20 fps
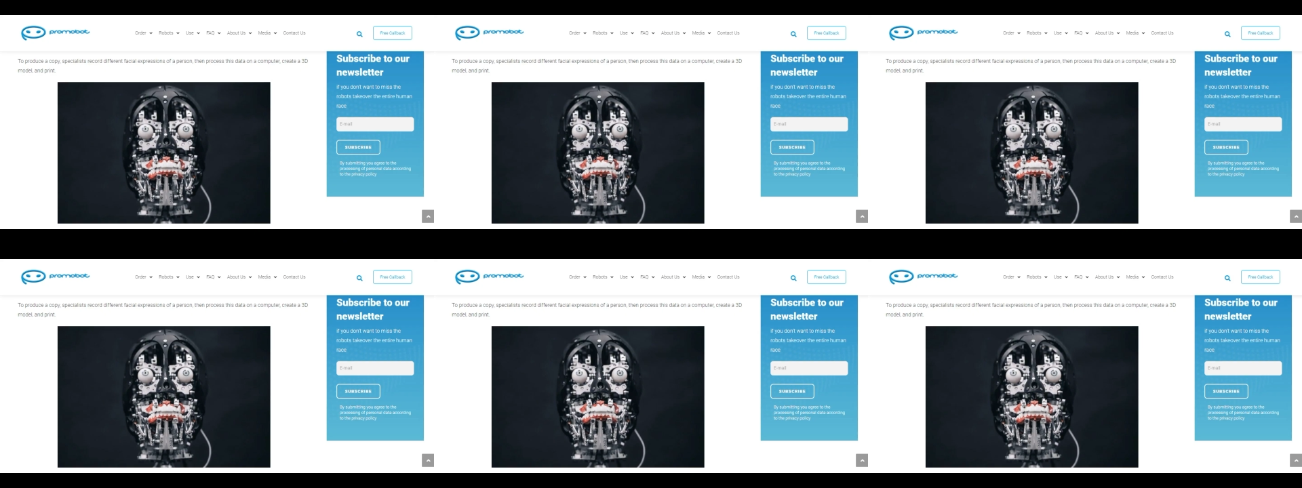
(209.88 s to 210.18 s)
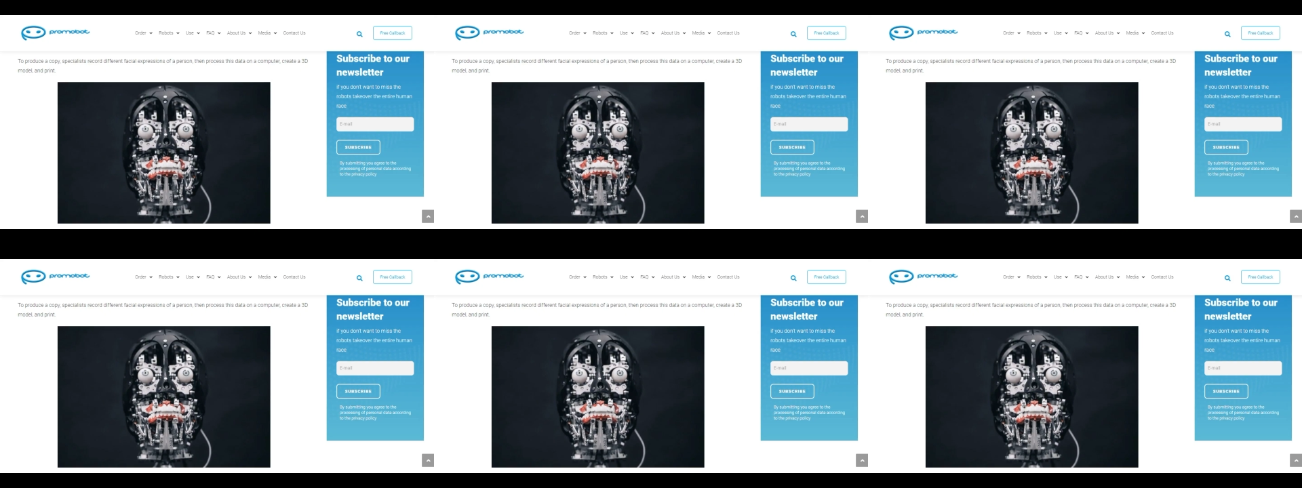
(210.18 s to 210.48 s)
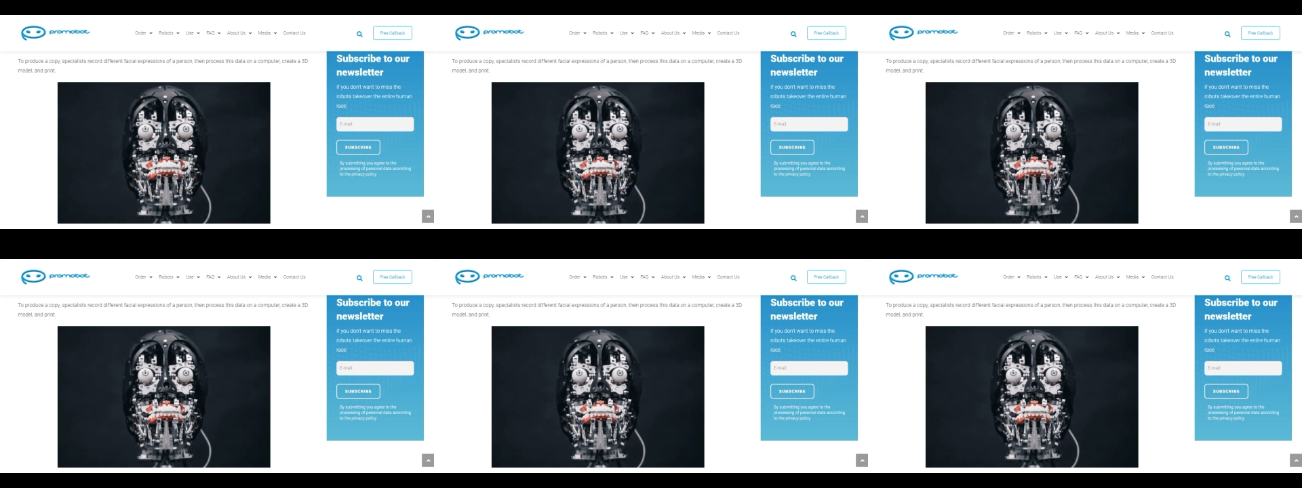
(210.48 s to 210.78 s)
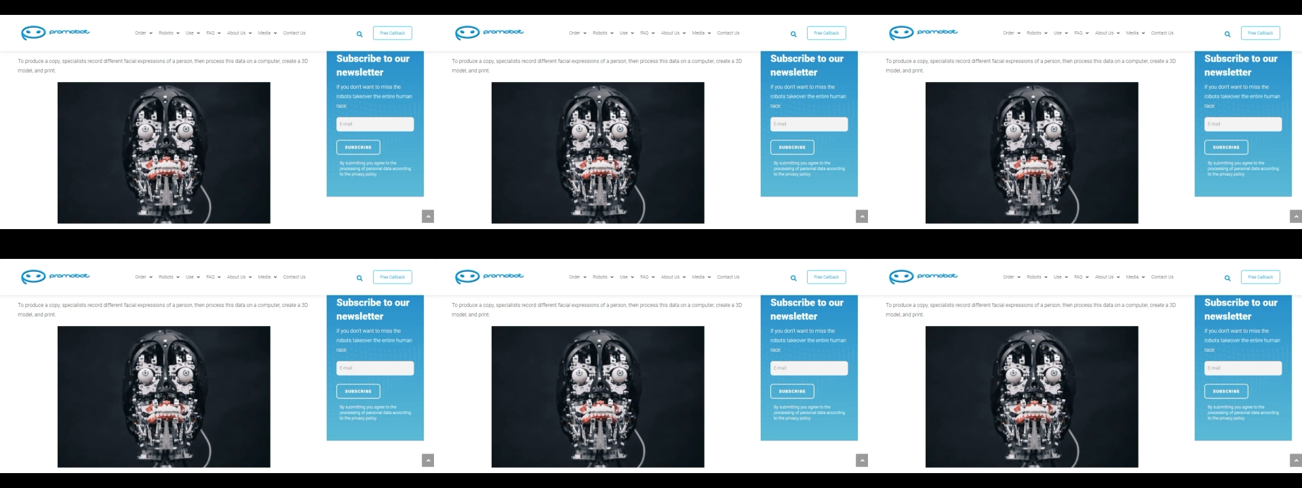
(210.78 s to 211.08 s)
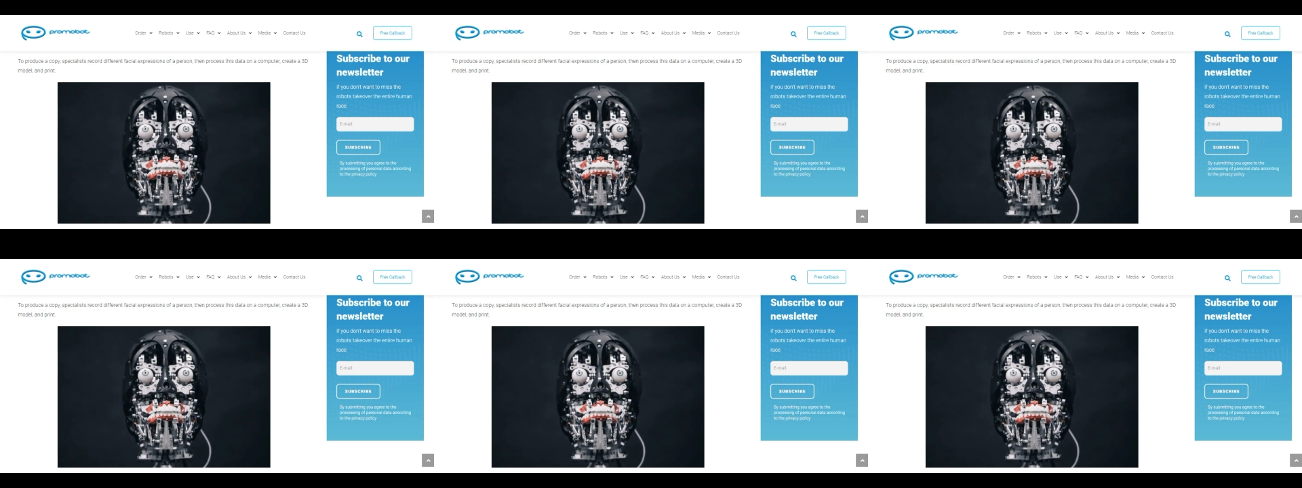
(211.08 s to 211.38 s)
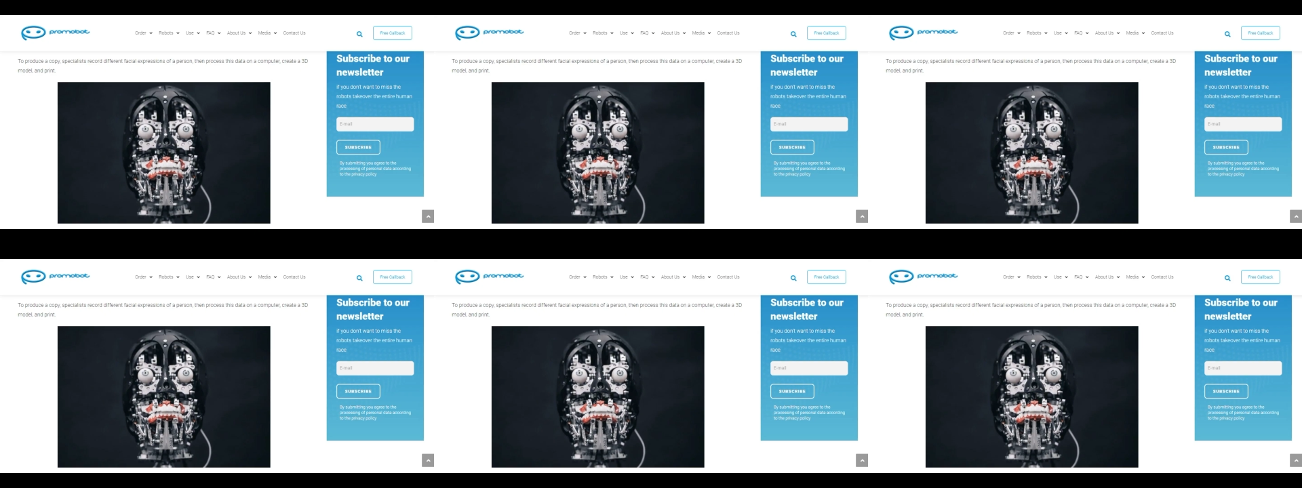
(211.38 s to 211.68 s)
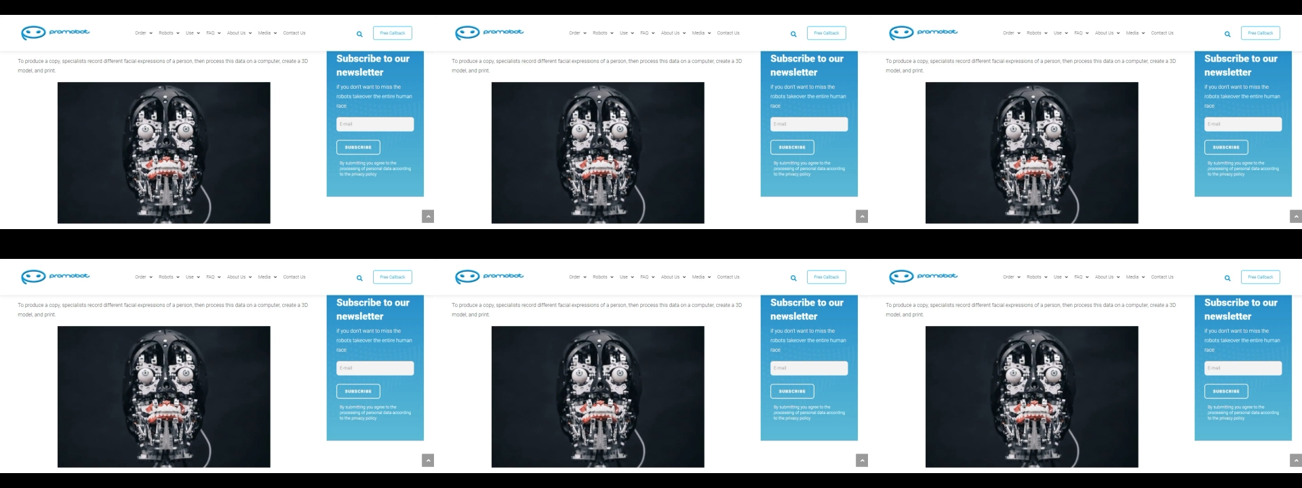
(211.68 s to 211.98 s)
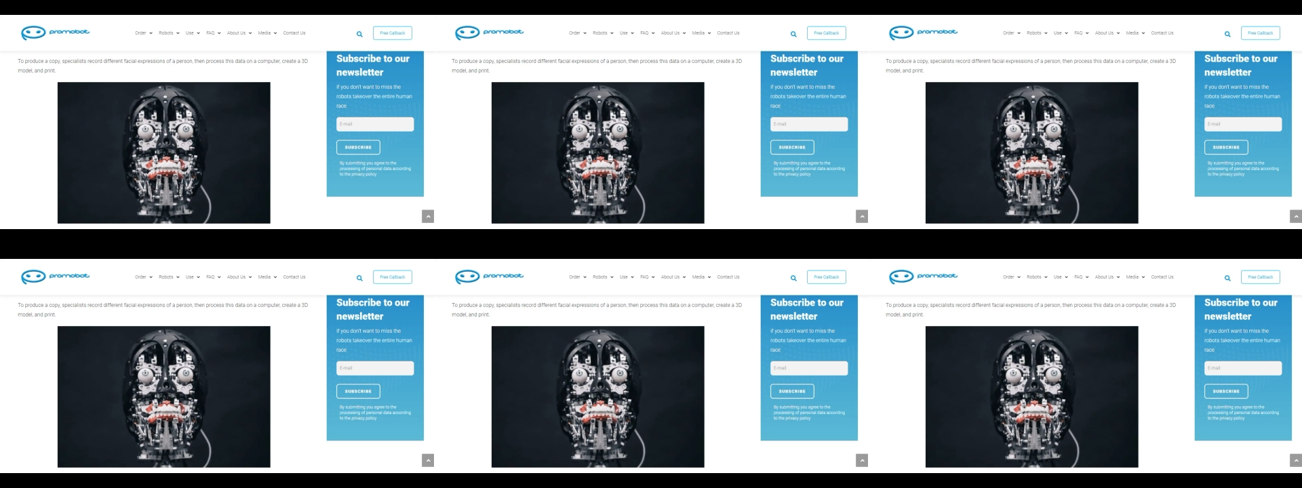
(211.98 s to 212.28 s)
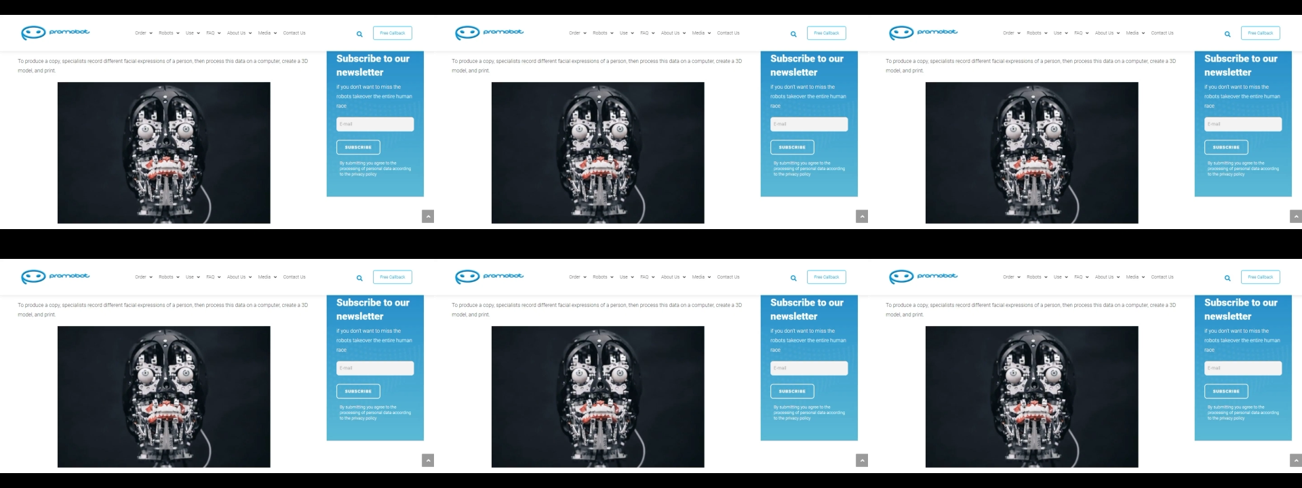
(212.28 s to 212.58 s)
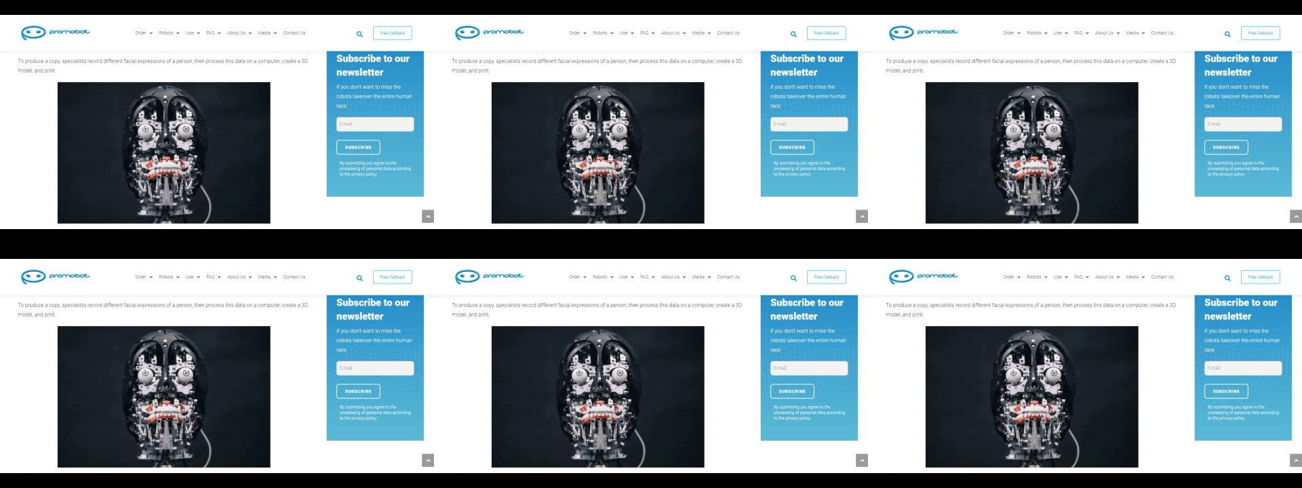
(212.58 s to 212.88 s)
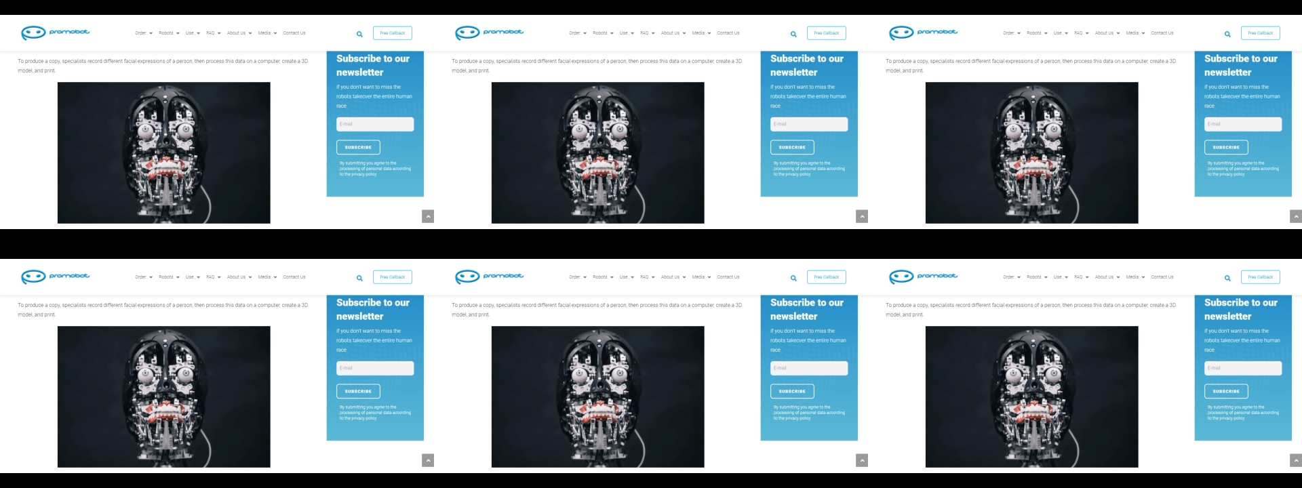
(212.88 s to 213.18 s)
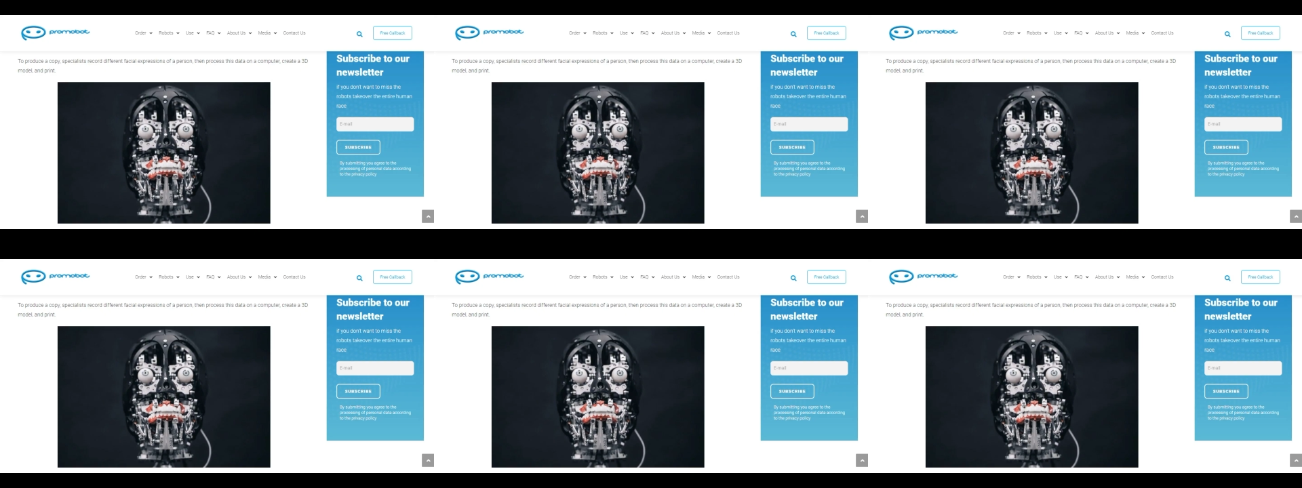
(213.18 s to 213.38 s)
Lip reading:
No face is visible, so there are no lips to read.